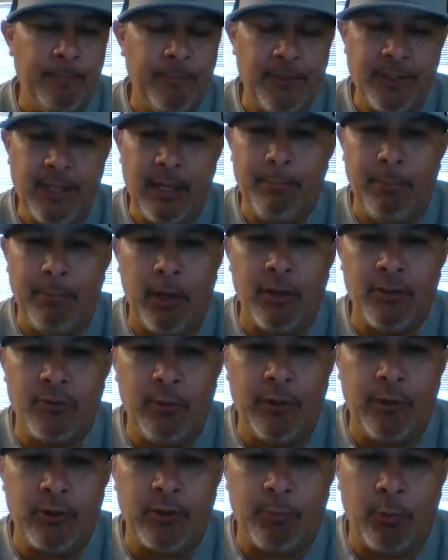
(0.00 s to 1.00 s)
St. Paul's
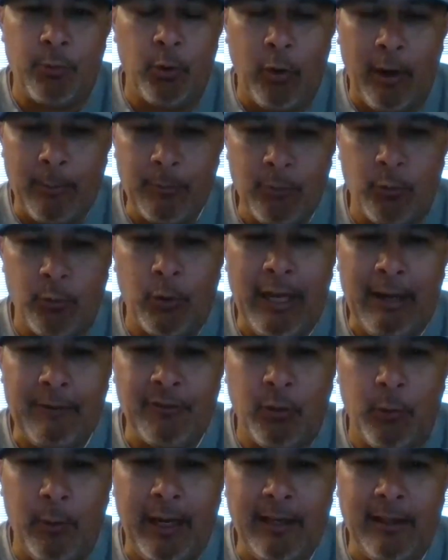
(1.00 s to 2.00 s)
one of those programs we're going to have
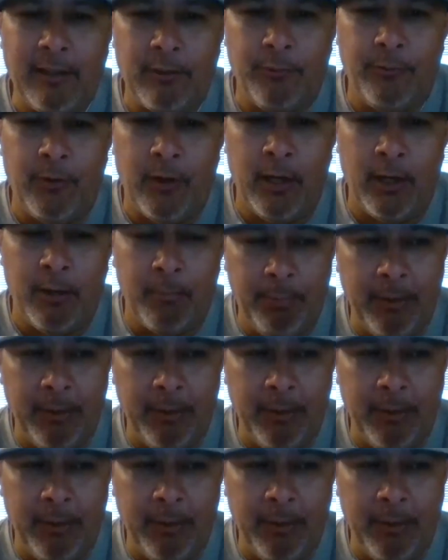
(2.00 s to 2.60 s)
to wait to the fall,